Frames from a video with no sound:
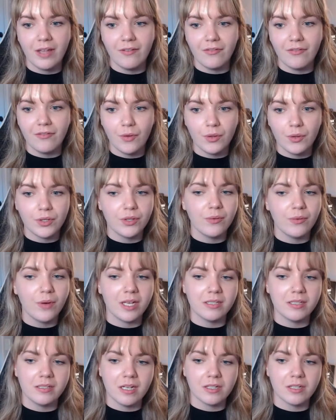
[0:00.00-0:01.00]
a full
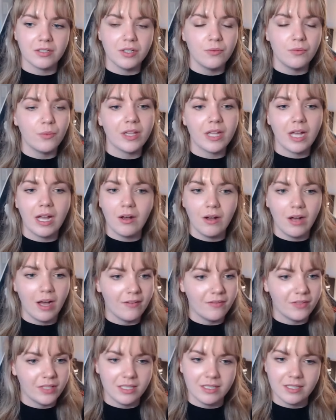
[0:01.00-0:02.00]
UI section without
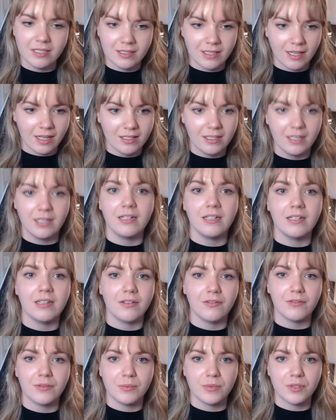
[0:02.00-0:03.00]
having to design
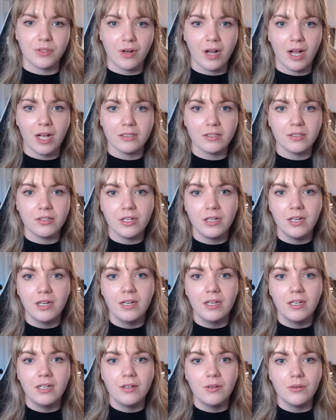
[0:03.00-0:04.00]
anything from scratch,
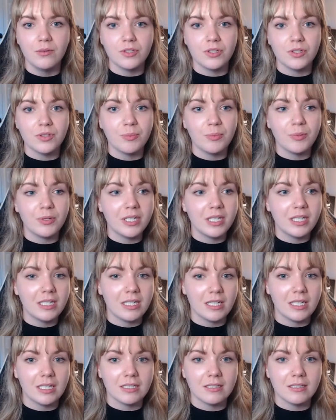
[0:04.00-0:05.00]
which is pretty
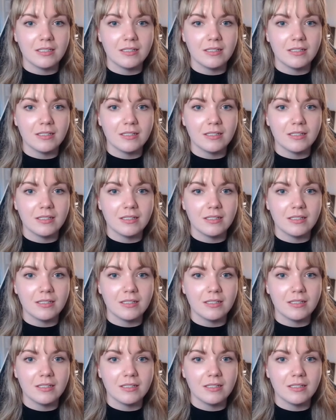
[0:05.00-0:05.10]
neat.